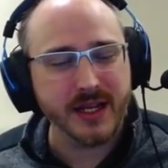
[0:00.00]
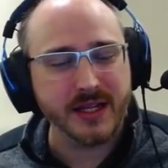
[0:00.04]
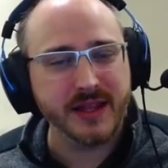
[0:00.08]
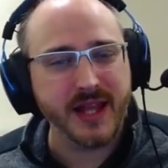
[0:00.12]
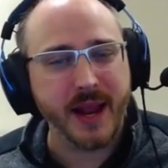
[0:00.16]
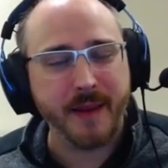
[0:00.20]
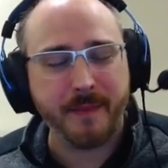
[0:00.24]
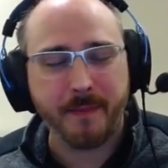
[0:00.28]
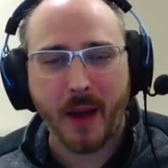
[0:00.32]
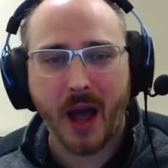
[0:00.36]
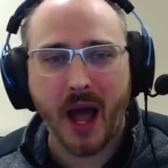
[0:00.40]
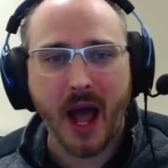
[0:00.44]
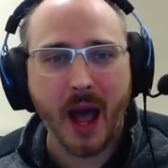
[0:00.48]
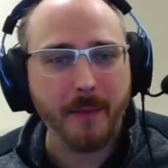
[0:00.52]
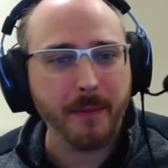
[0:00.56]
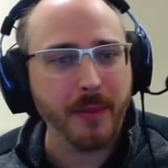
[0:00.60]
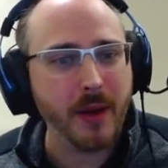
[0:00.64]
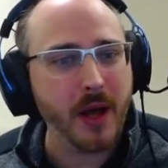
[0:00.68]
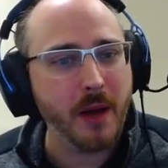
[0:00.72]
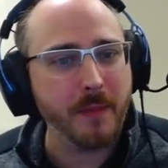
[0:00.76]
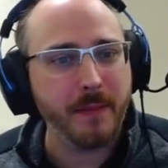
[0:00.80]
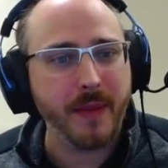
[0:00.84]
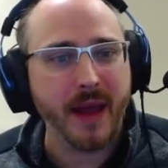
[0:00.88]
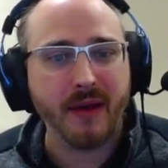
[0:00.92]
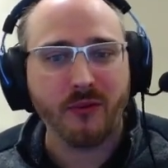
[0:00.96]
they pop
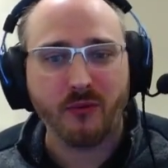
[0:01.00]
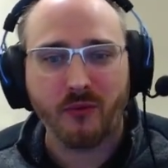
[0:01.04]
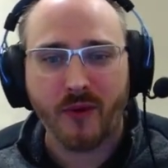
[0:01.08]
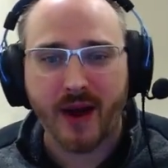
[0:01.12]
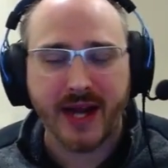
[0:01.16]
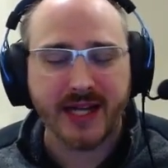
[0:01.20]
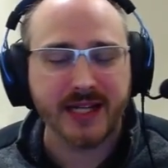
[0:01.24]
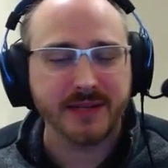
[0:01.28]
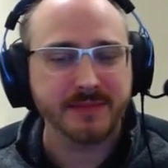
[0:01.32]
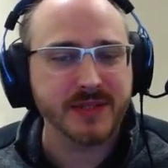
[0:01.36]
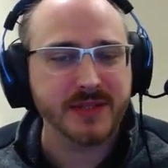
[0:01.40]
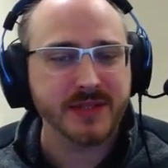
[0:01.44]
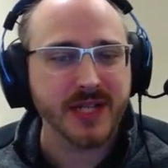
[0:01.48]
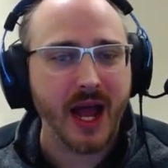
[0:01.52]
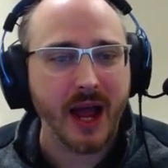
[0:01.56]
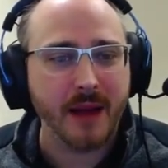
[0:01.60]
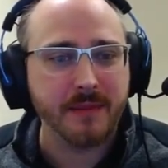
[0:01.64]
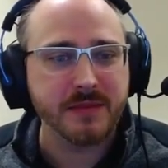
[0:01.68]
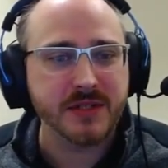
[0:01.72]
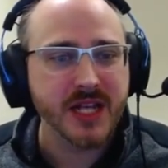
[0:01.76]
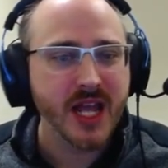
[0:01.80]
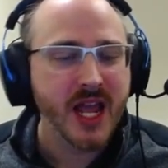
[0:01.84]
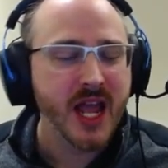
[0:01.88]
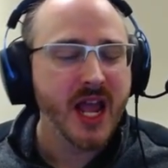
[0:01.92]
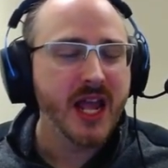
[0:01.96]
up at random
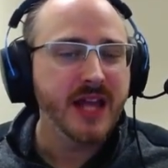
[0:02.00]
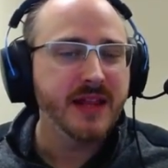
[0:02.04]
times.